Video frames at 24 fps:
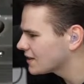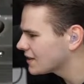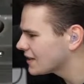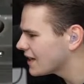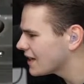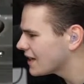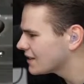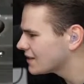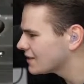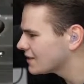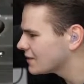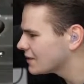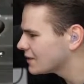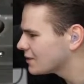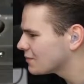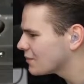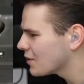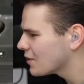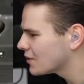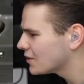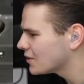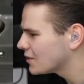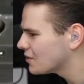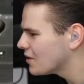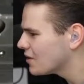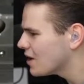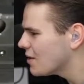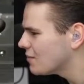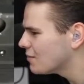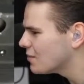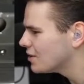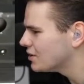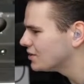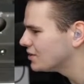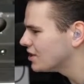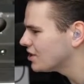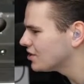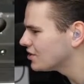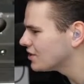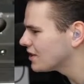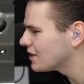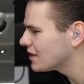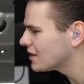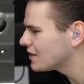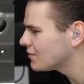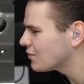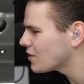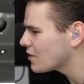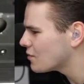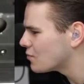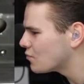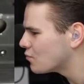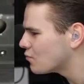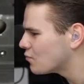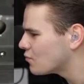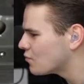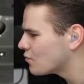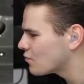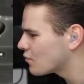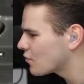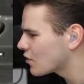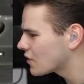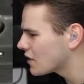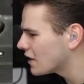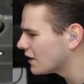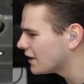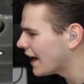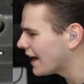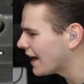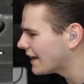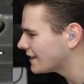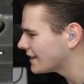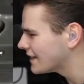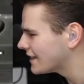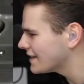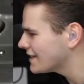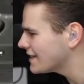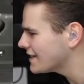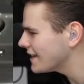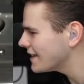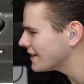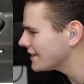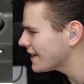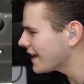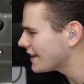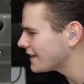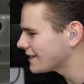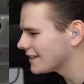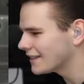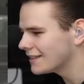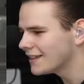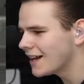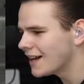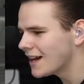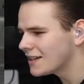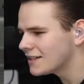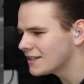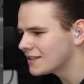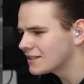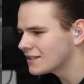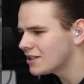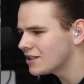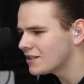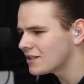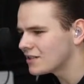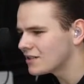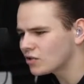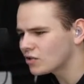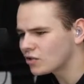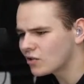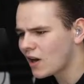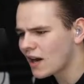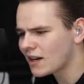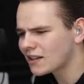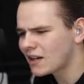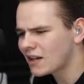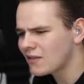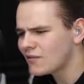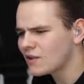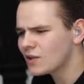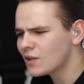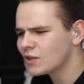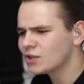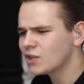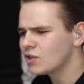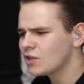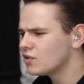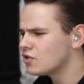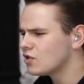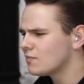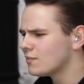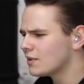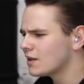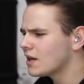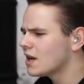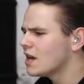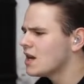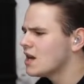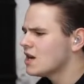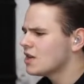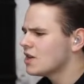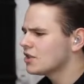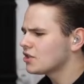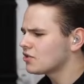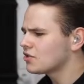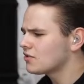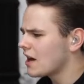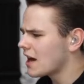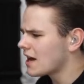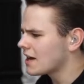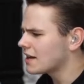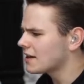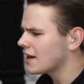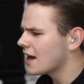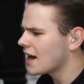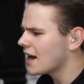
So that's even supposed to position. This is for the for the lights, isn't? It? That's the lights. Jesus Christ, I feel so stupid. So right,